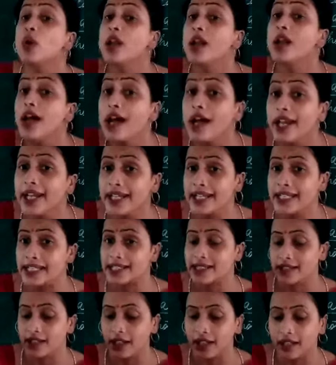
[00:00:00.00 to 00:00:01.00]

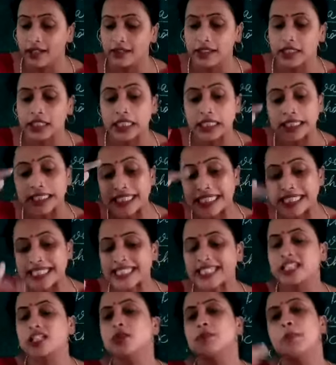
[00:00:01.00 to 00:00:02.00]
lies in the
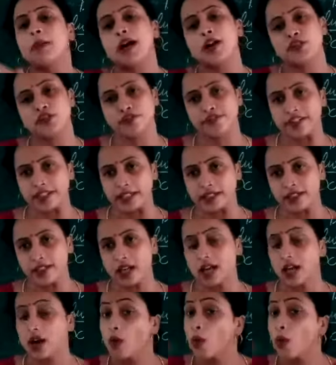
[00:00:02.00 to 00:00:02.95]
eastern part of India.